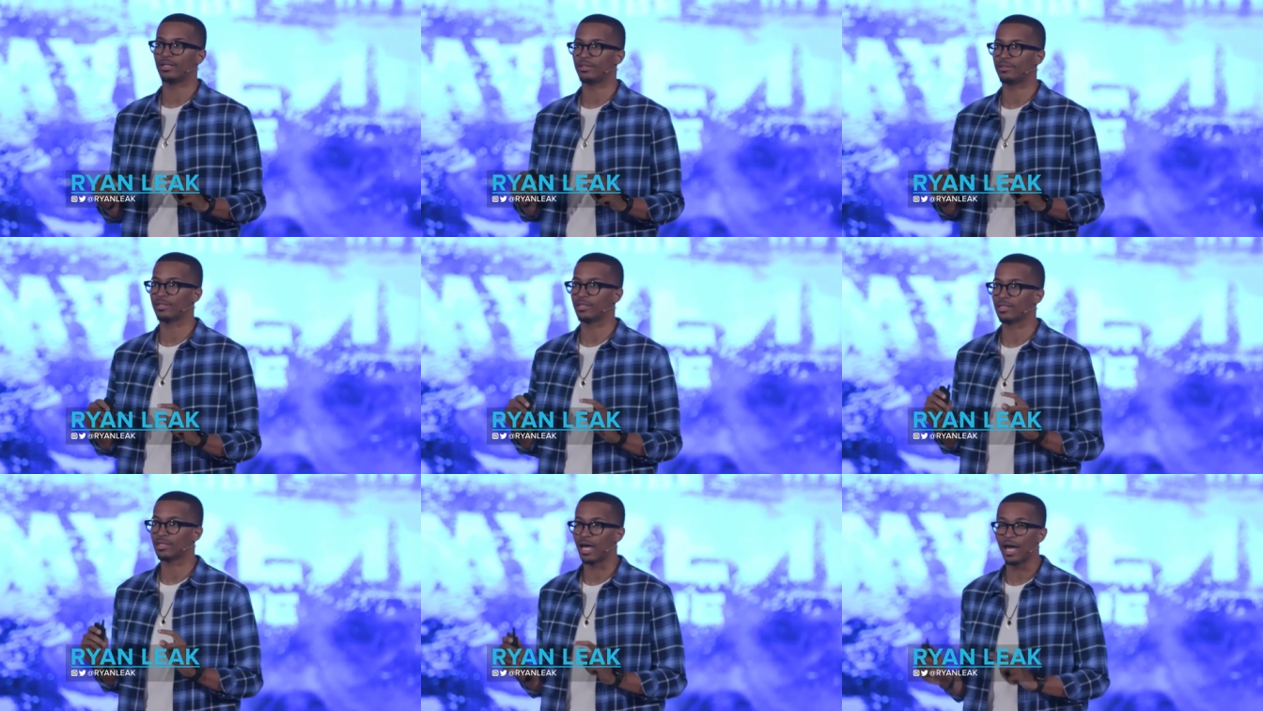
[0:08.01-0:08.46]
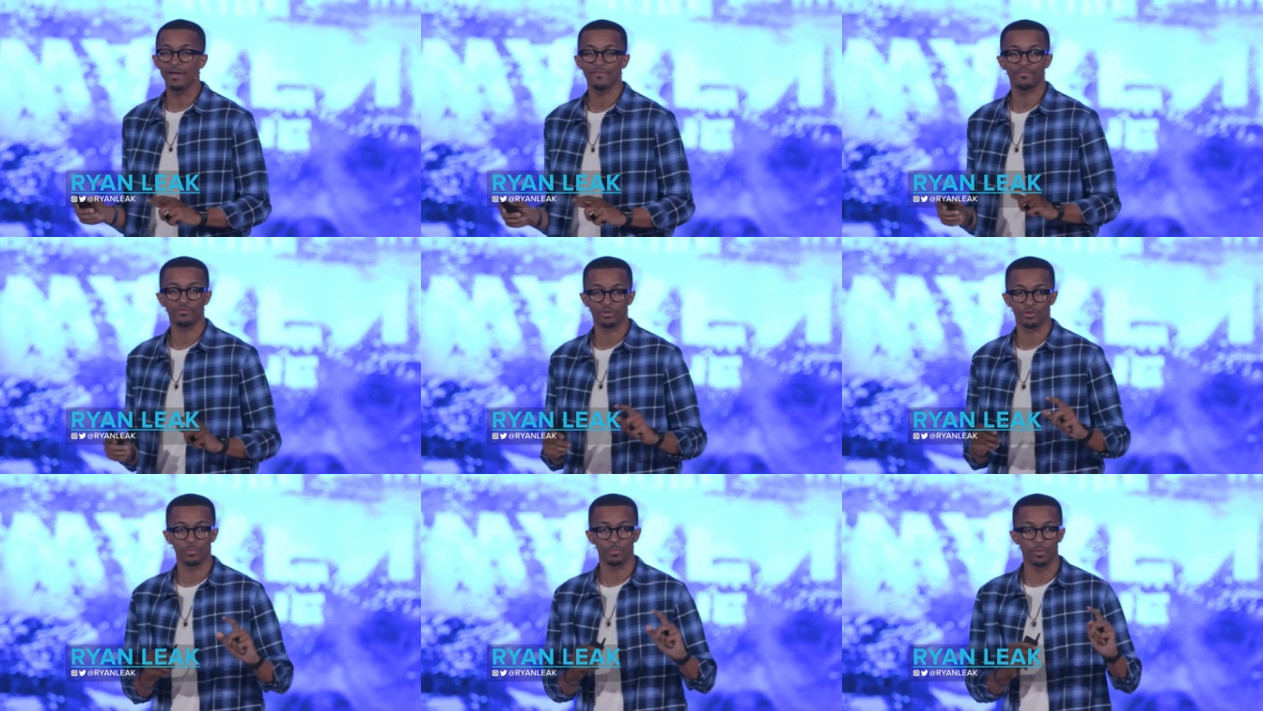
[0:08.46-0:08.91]
the life
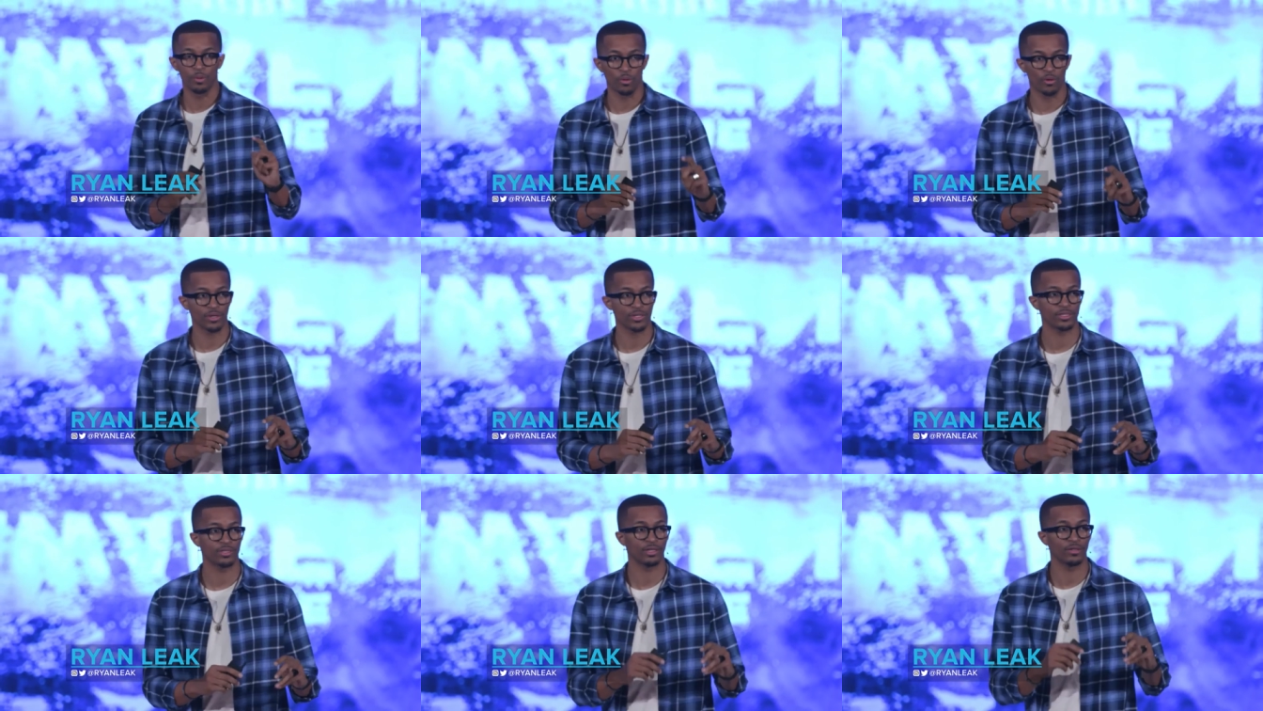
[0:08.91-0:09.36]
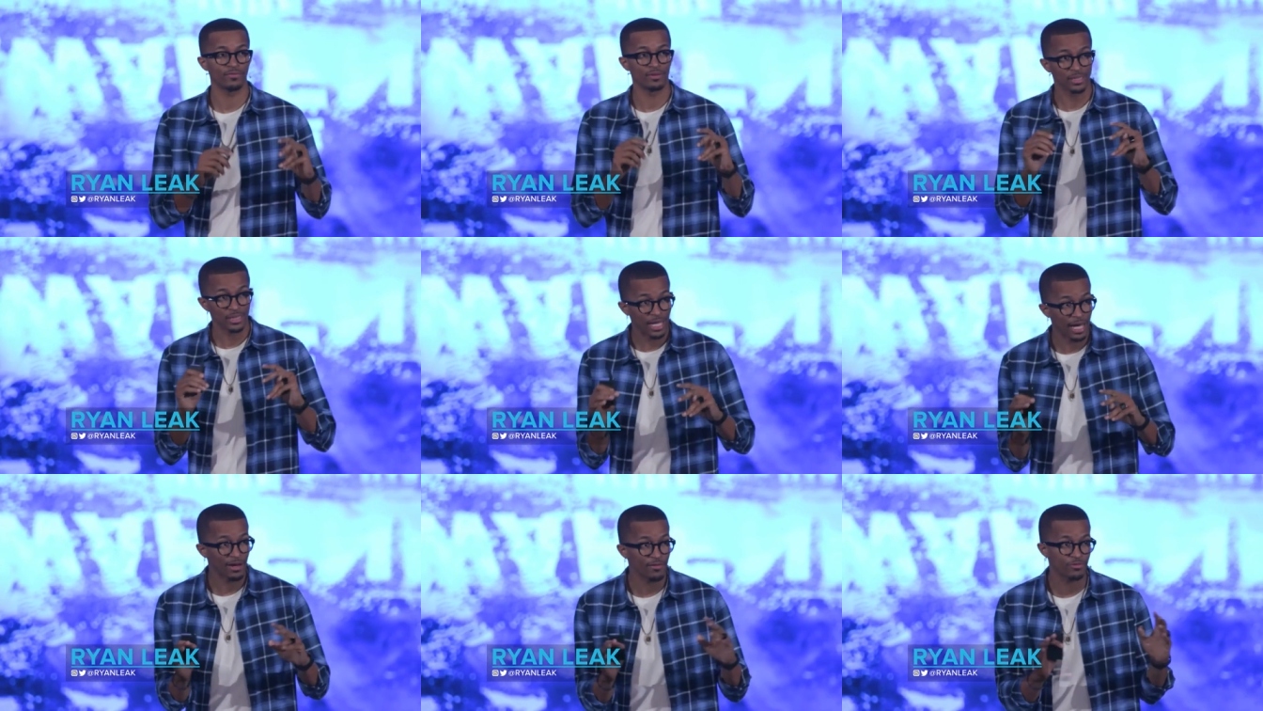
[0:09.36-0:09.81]
group portion of a
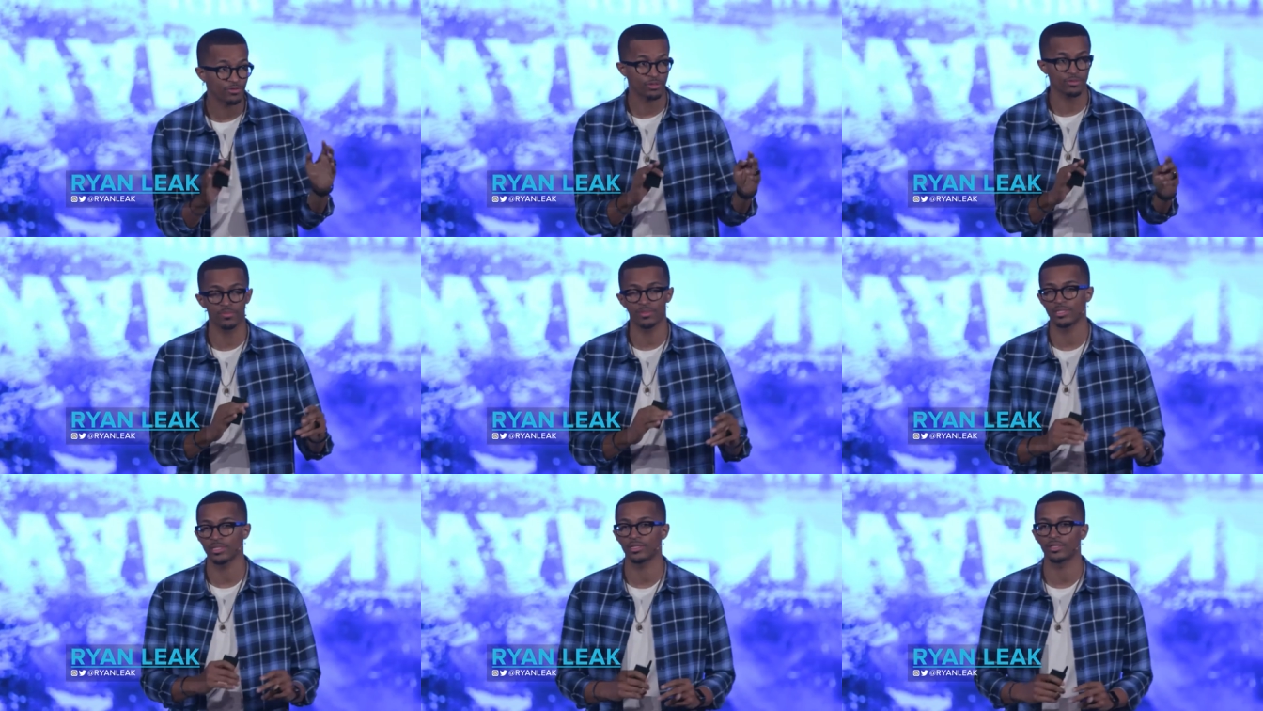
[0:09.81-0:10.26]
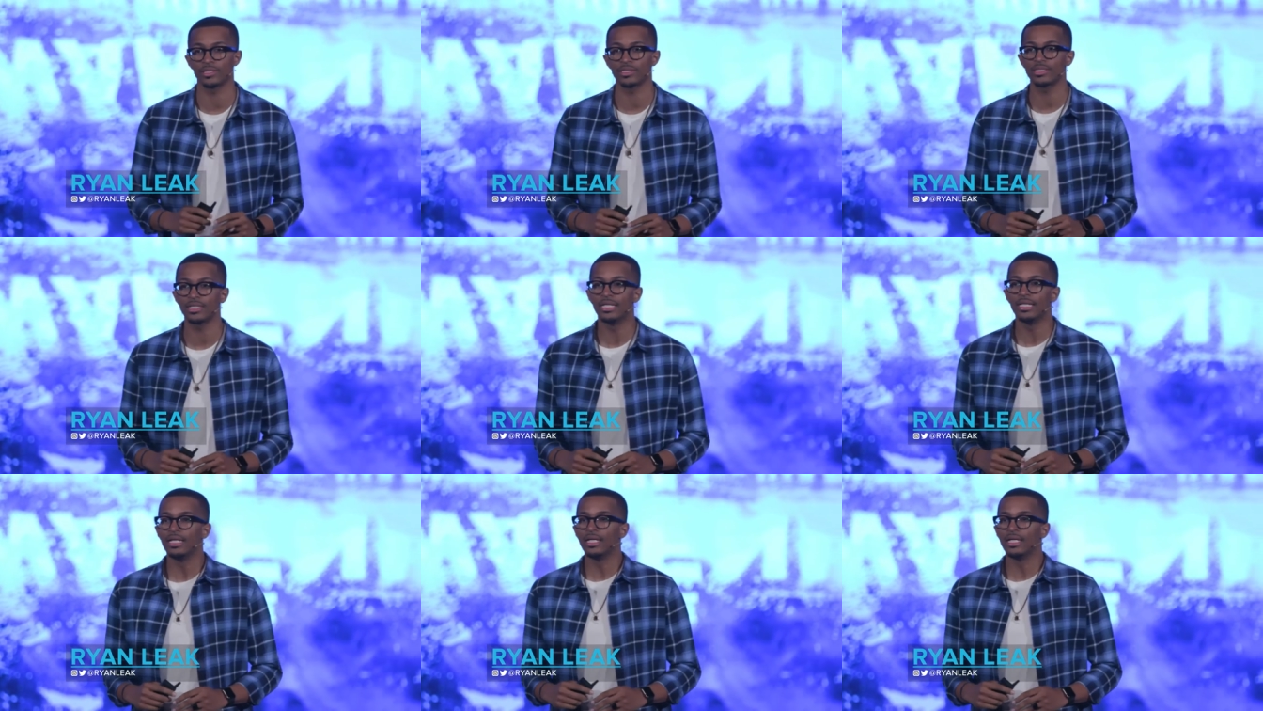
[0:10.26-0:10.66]
life group series